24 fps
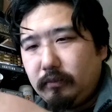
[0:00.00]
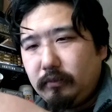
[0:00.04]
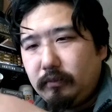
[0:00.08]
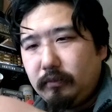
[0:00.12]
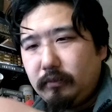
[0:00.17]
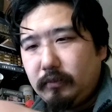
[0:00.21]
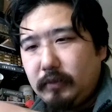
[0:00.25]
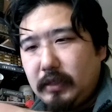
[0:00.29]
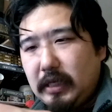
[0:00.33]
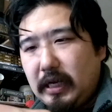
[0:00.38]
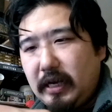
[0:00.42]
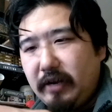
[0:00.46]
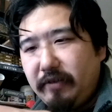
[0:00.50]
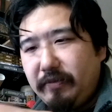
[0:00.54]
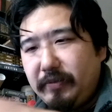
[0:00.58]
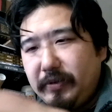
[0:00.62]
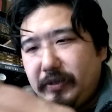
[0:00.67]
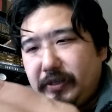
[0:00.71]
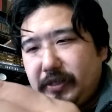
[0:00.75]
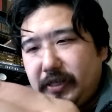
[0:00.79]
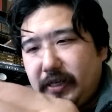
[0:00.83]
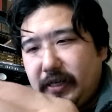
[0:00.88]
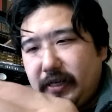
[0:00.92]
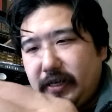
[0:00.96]
That even
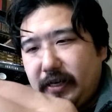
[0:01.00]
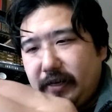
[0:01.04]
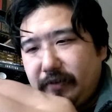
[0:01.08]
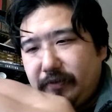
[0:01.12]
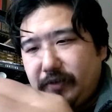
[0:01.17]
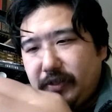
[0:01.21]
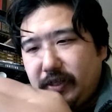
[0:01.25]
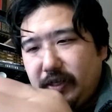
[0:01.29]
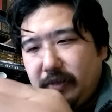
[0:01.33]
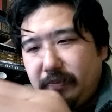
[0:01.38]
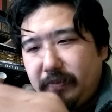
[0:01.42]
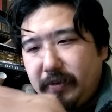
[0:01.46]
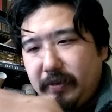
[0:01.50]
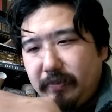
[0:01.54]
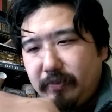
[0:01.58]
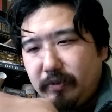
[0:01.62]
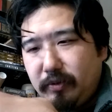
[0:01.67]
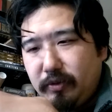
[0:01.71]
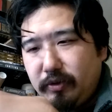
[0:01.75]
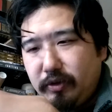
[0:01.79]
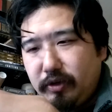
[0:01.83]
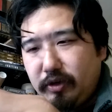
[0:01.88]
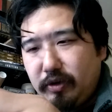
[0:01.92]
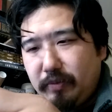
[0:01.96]
said, I've seen people
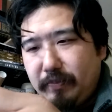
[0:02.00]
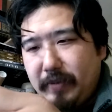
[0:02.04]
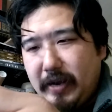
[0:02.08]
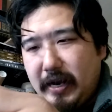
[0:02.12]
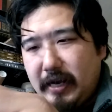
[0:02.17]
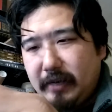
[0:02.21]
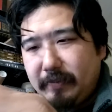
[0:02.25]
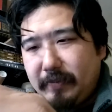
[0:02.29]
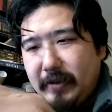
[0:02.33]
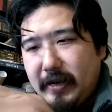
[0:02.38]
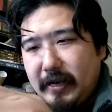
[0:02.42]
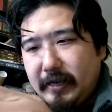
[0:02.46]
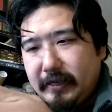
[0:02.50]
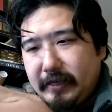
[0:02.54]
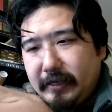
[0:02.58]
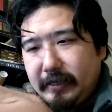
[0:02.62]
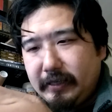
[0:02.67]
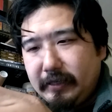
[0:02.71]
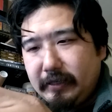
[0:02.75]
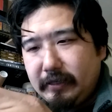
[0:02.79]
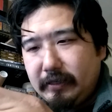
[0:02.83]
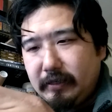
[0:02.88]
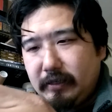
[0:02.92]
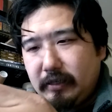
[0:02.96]
who go
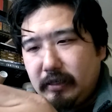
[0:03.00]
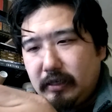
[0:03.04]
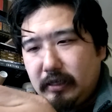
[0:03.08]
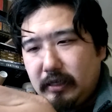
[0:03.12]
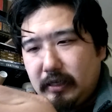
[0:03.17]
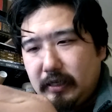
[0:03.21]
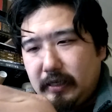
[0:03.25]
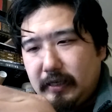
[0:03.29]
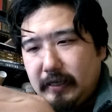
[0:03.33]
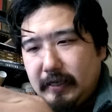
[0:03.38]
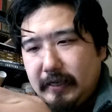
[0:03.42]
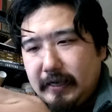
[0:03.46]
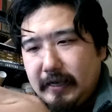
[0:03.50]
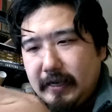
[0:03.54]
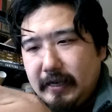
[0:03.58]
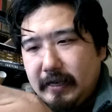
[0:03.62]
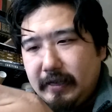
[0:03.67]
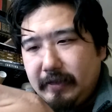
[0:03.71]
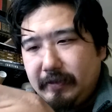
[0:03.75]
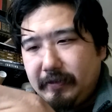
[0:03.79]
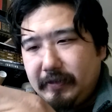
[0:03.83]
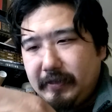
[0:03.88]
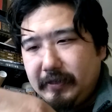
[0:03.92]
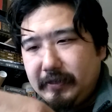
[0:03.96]
backpacking
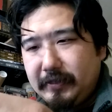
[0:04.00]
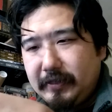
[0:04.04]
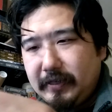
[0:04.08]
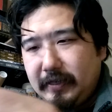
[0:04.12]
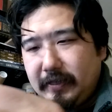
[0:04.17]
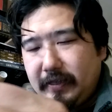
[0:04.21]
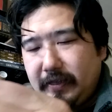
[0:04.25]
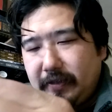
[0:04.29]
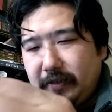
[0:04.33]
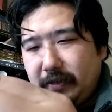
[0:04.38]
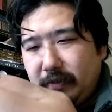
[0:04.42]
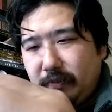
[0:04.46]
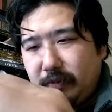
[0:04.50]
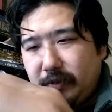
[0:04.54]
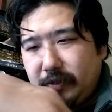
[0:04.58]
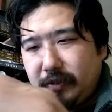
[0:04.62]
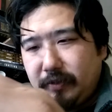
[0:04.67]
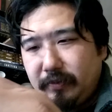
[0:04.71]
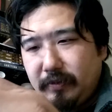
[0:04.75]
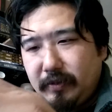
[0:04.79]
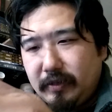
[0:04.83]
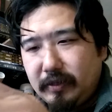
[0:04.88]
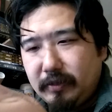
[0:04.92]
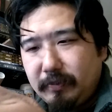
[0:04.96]
and they say that they want
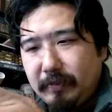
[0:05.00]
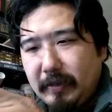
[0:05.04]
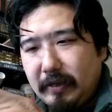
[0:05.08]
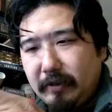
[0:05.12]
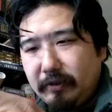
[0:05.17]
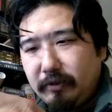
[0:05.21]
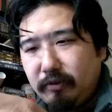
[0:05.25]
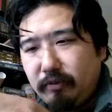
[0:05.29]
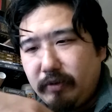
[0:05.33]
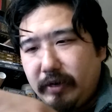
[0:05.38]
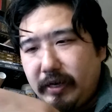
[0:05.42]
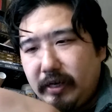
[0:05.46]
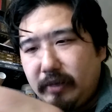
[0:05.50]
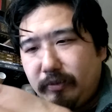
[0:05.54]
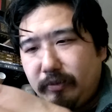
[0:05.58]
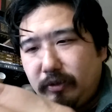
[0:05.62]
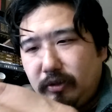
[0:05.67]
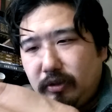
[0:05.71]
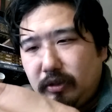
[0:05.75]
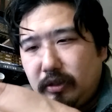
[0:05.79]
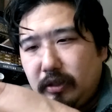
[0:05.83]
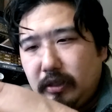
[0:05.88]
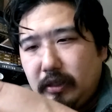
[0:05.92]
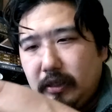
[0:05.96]
something that's
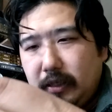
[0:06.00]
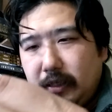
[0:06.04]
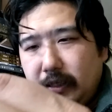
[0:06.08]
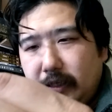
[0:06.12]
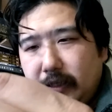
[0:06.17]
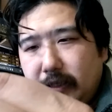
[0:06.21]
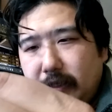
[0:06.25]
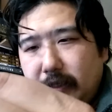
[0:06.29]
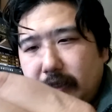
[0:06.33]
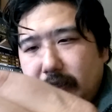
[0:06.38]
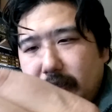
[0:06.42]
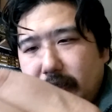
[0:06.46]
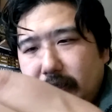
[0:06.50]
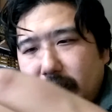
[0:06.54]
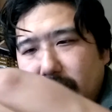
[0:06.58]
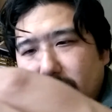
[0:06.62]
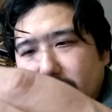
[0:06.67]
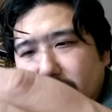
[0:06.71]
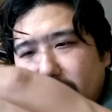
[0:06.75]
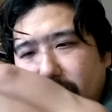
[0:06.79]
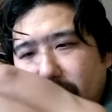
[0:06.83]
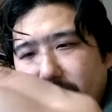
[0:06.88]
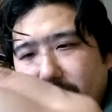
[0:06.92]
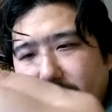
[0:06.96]
biodegradable.
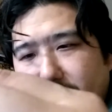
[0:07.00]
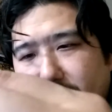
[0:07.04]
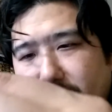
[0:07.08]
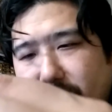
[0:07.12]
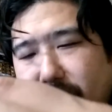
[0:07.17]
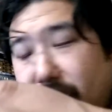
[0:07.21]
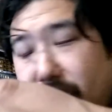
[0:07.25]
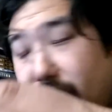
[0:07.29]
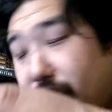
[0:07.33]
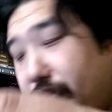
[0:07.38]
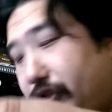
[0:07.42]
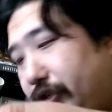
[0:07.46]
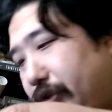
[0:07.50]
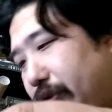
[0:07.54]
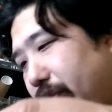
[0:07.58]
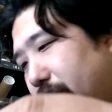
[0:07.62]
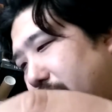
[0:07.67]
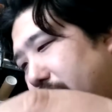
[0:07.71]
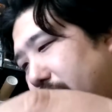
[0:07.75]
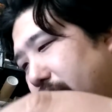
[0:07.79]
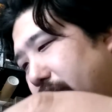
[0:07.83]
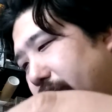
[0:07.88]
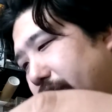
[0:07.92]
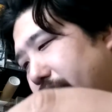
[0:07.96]
You know, and jute
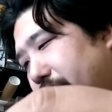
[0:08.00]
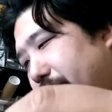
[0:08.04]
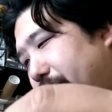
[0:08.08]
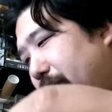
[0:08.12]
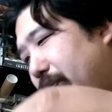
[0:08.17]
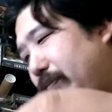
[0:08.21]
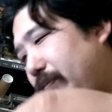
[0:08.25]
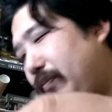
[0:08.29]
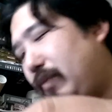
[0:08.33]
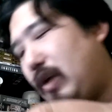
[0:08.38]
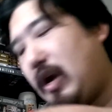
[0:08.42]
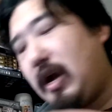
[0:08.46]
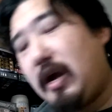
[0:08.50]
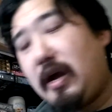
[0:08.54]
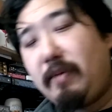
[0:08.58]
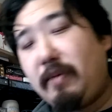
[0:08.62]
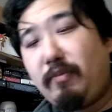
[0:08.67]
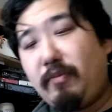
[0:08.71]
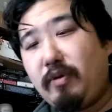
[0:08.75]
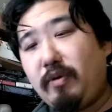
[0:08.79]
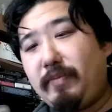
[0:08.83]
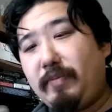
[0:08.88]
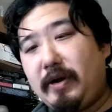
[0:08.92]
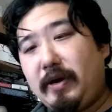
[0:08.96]
clearly is
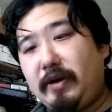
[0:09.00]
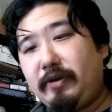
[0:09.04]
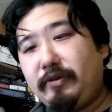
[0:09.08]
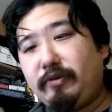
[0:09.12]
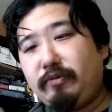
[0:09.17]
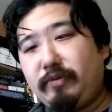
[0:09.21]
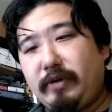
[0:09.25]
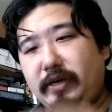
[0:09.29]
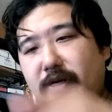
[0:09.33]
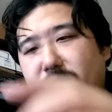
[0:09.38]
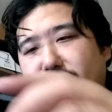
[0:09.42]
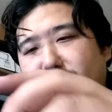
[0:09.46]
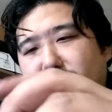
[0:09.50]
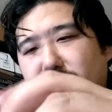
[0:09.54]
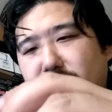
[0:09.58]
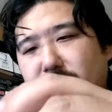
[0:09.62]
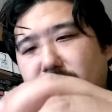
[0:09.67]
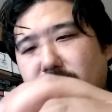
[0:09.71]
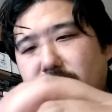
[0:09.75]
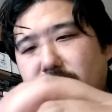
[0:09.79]
more biodegradable